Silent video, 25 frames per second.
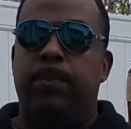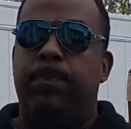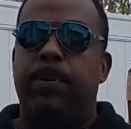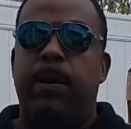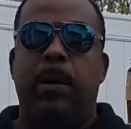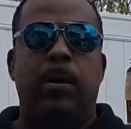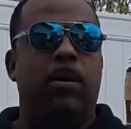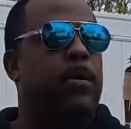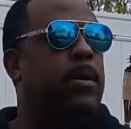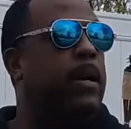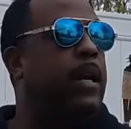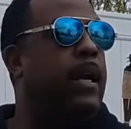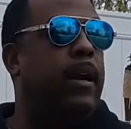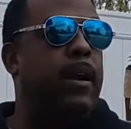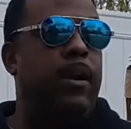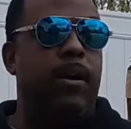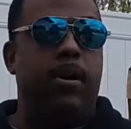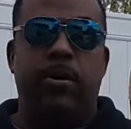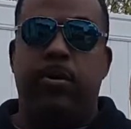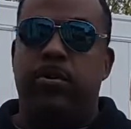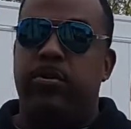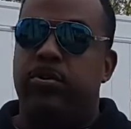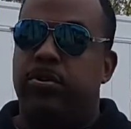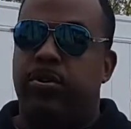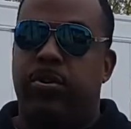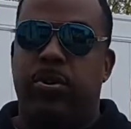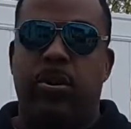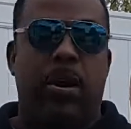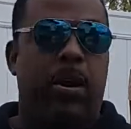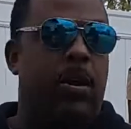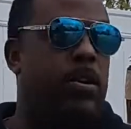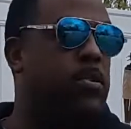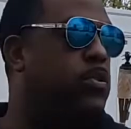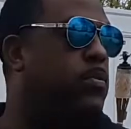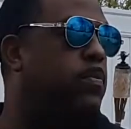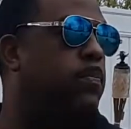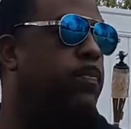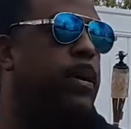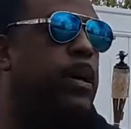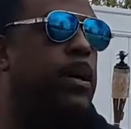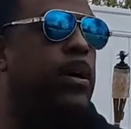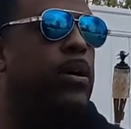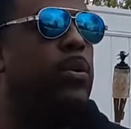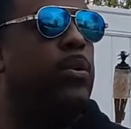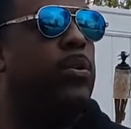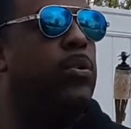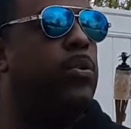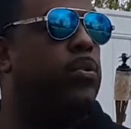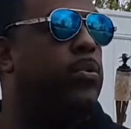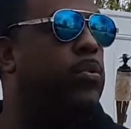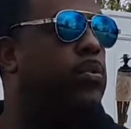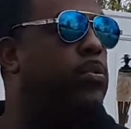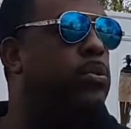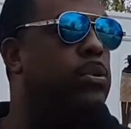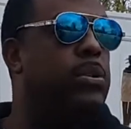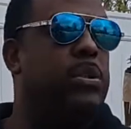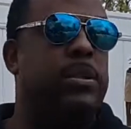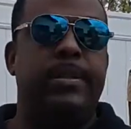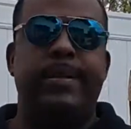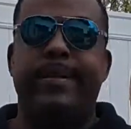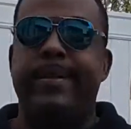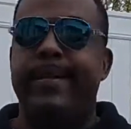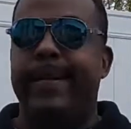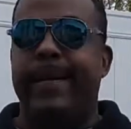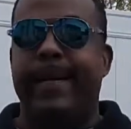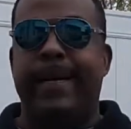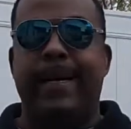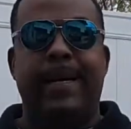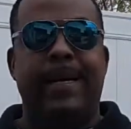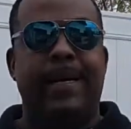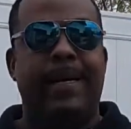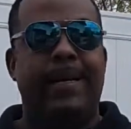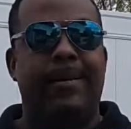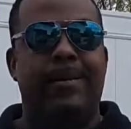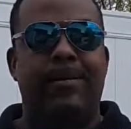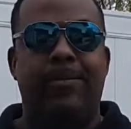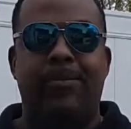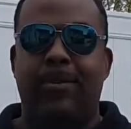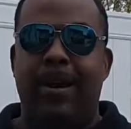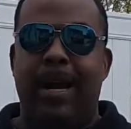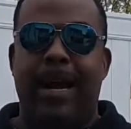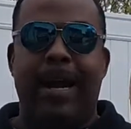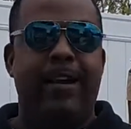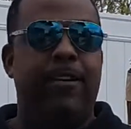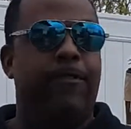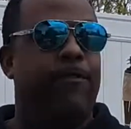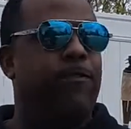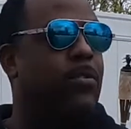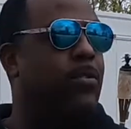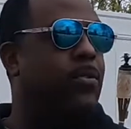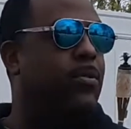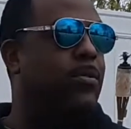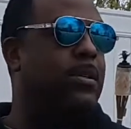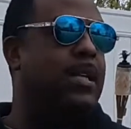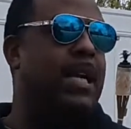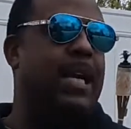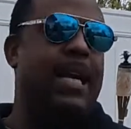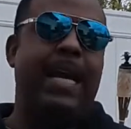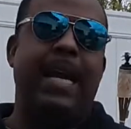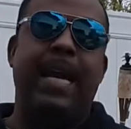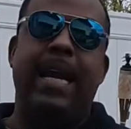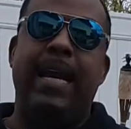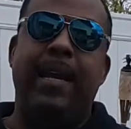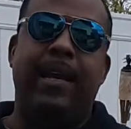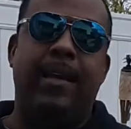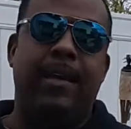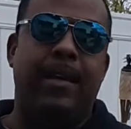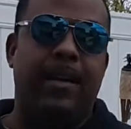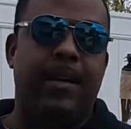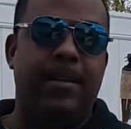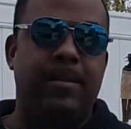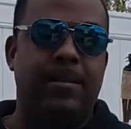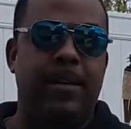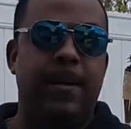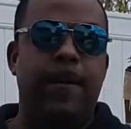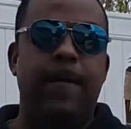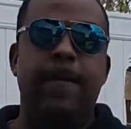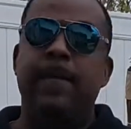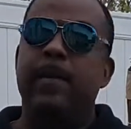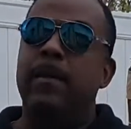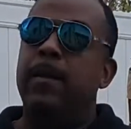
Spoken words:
bow and arrows, crossbows, rifles, handguns,